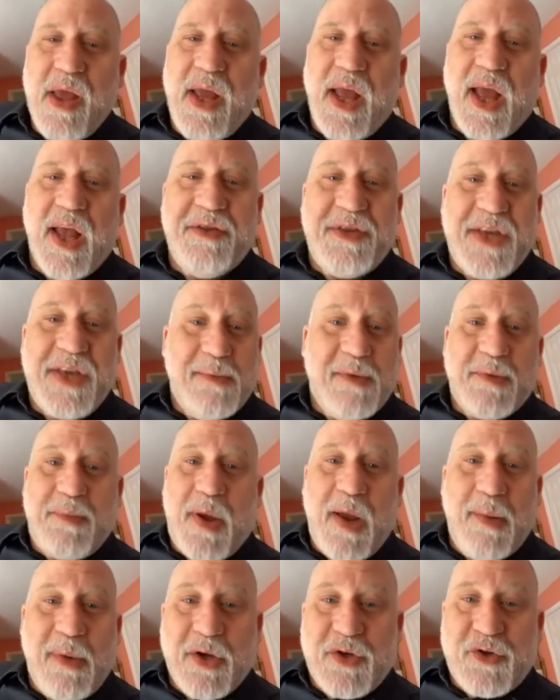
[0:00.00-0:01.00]
And same with
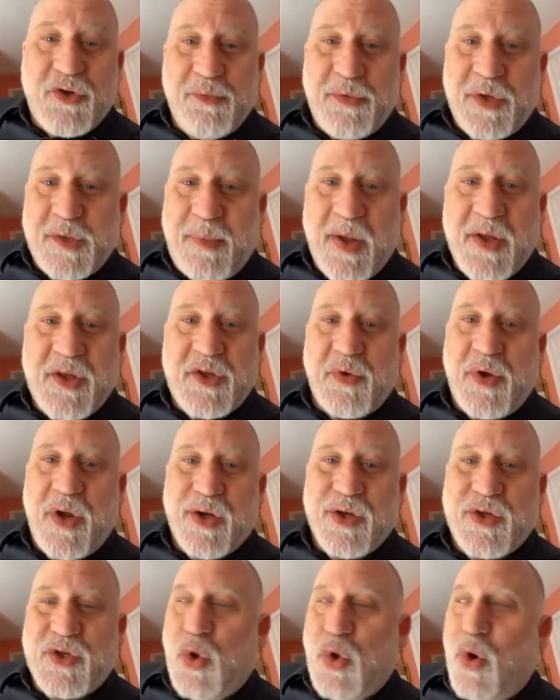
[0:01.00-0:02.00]
my mushroom dispensary,
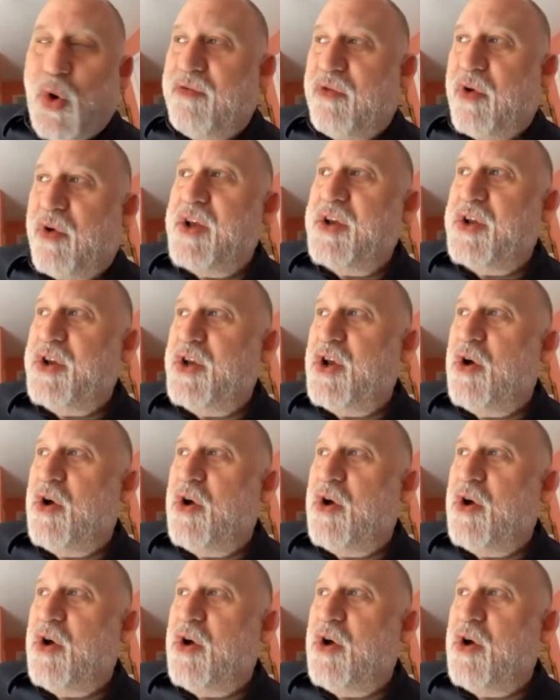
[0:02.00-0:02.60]
our storefront.